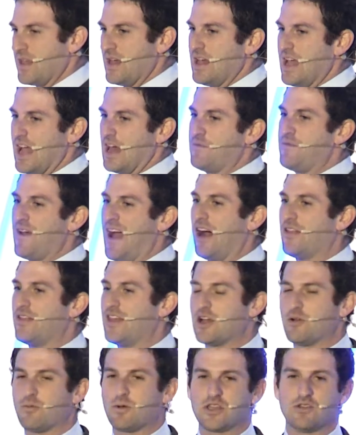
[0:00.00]
and found
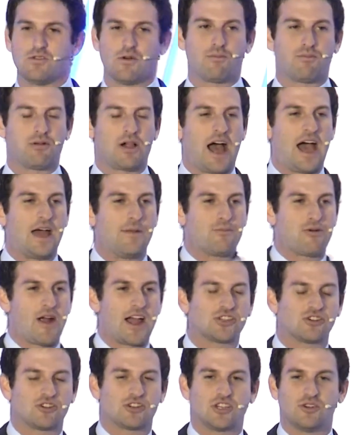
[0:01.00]
that when you applied
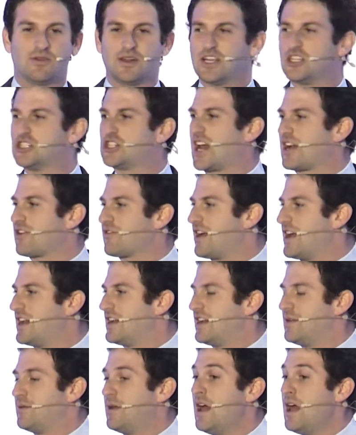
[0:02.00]
pressure to it, it
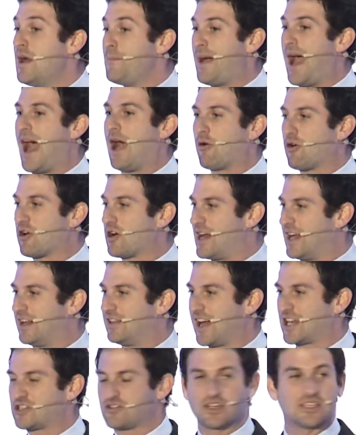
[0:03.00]
generated power and
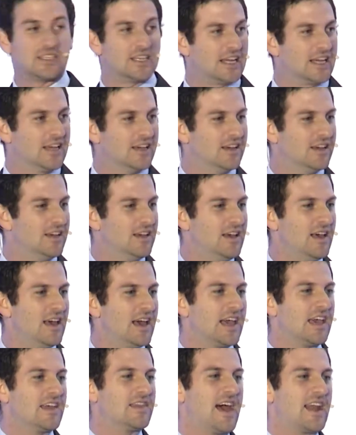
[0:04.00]
electricity.
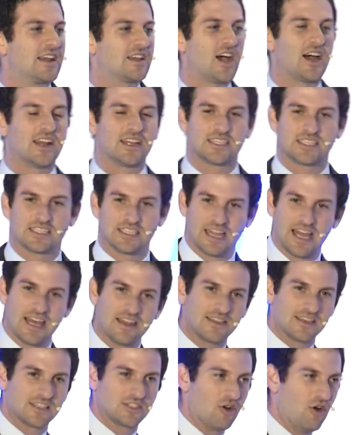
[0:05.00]
He then cut a slit in
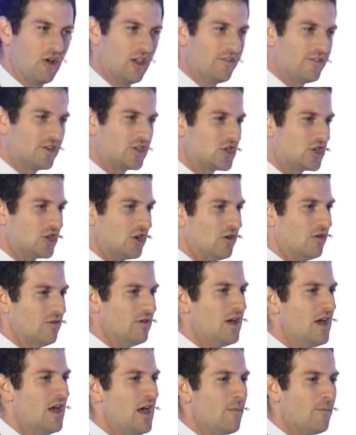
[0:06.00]
the sole of his shoe,
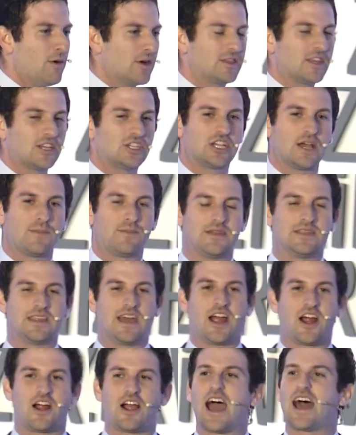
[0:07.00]
put the chip in
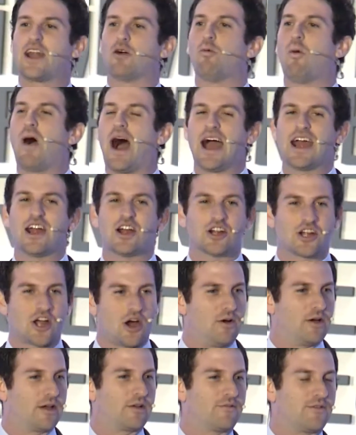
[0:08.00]
there, had a wire
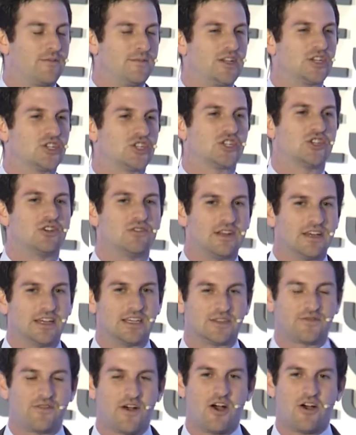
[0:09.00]
going from his shoe to his
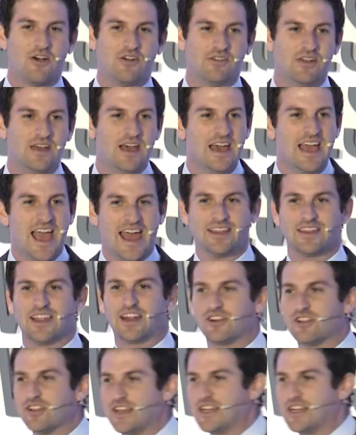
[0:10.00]
phone, and literally